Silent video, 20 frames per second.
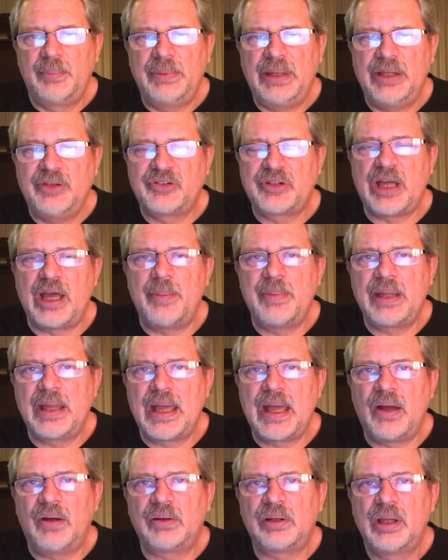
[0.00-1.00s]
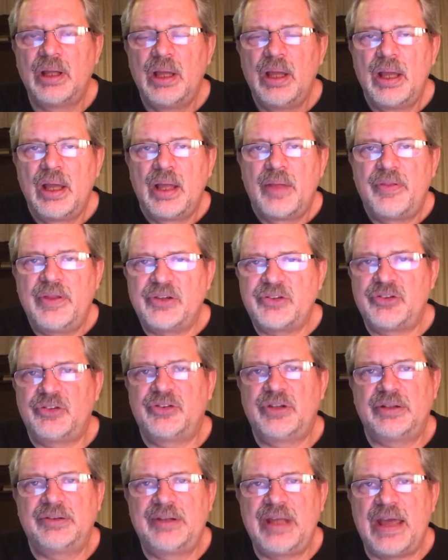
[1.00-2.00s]
He's coming out. This
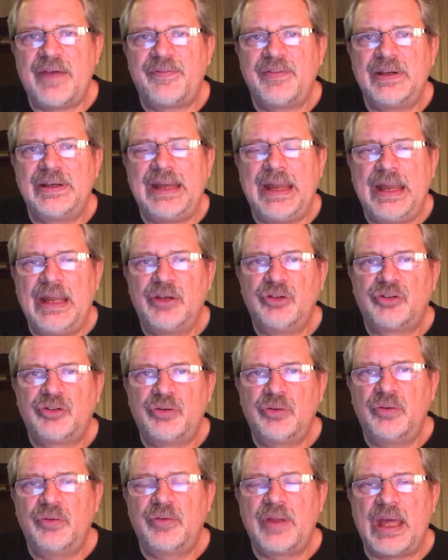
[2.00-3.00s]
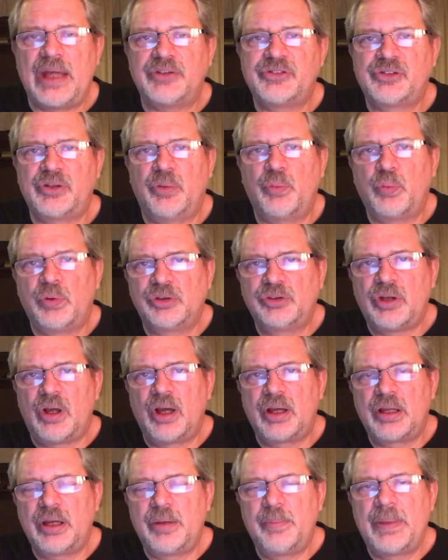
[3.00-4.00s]
is a definite end to that. So we're
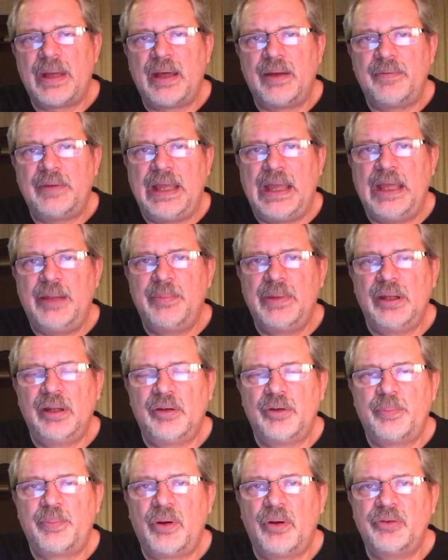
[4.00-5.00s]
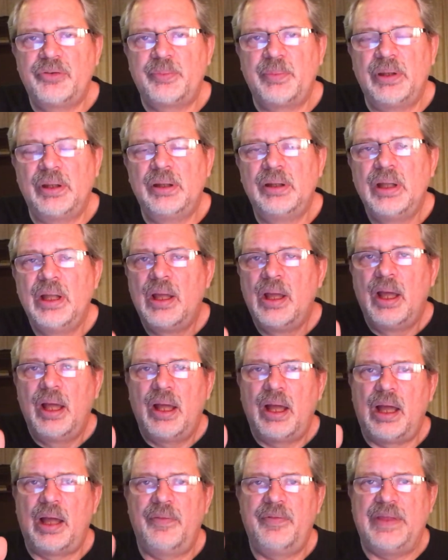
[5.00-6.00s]
talking about a mill and a post mill,
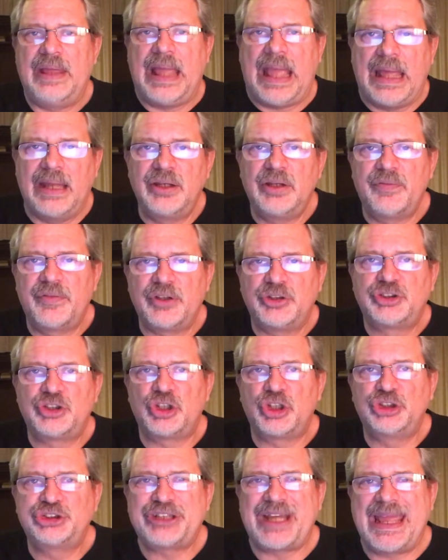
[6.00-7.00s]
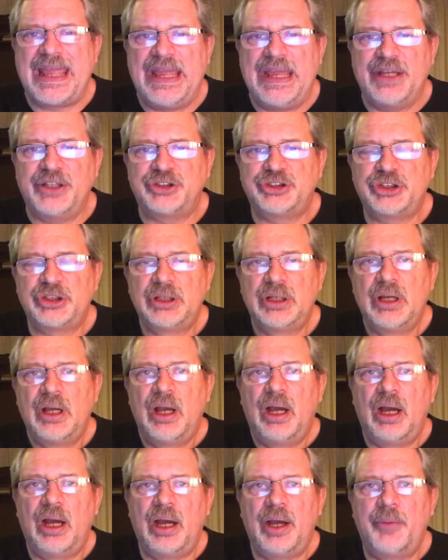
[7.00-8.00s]
the end of the church age.
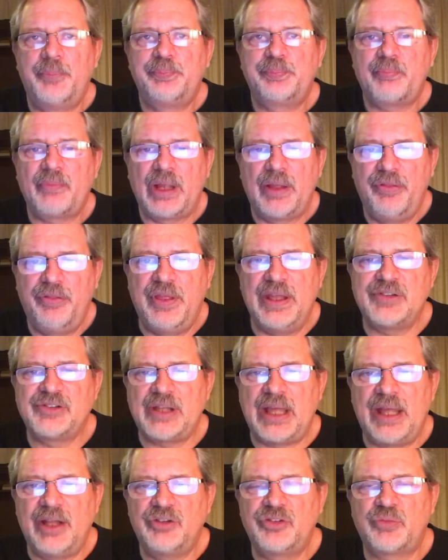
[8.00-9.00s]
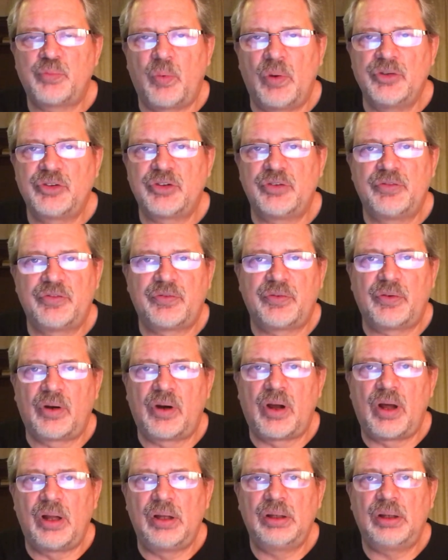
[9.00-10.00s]
This ends once and
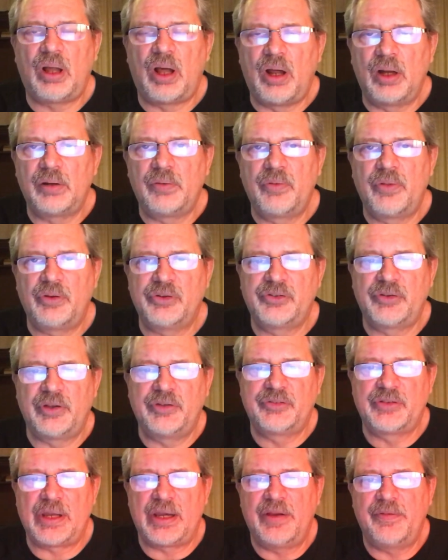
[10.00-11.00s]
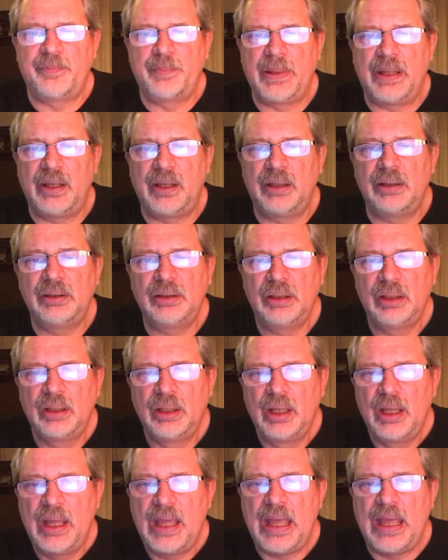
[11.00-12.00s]
for all of those things that have been
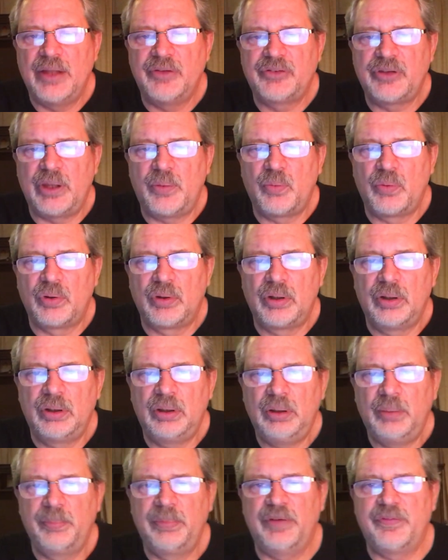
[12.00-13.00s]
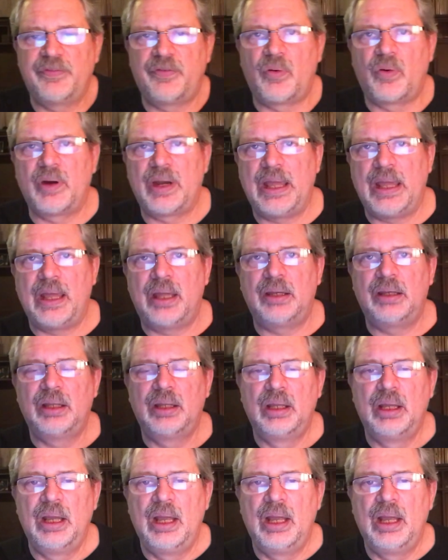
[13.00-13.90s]
as they were beforehand.